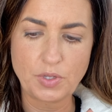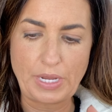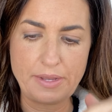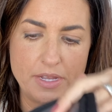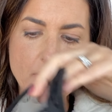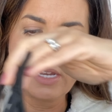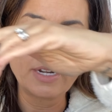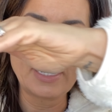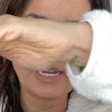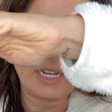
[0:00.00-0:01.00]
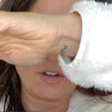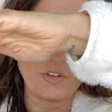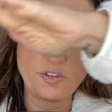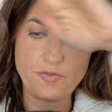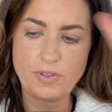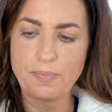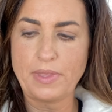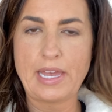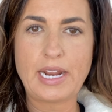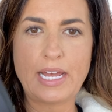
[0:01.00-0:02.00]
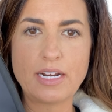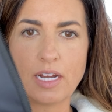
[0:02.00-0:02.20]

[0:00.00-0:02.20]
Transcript: okay? Now you flip that on